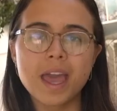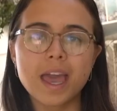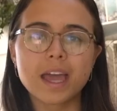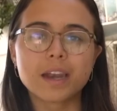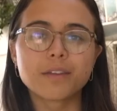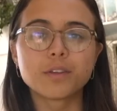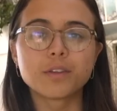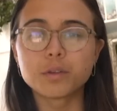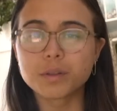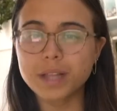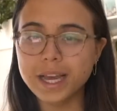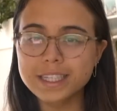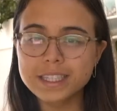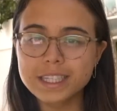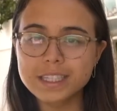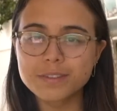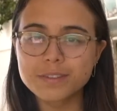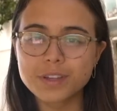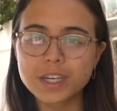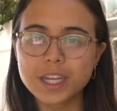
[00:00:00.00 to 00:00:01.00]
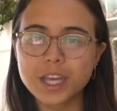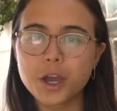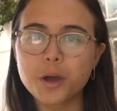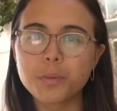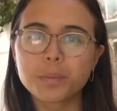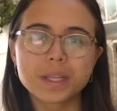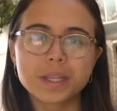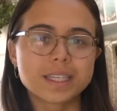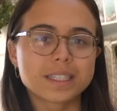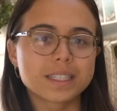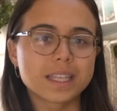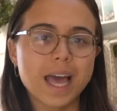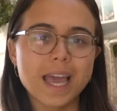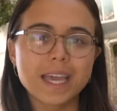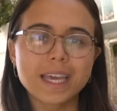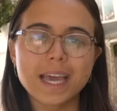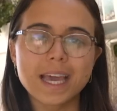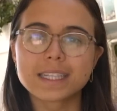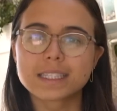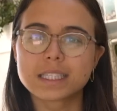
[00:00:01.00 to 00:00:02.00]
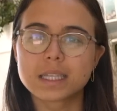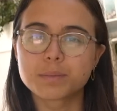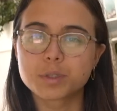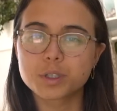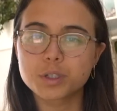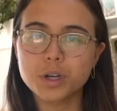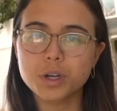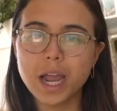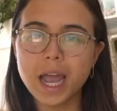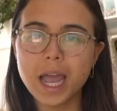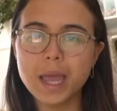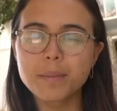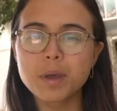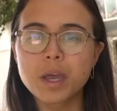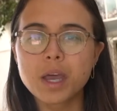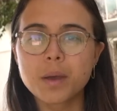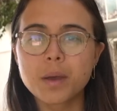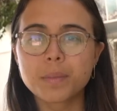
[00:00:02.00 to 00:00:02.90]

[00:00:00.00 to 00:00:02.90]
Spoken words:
And if you like this video, please like and subscribe,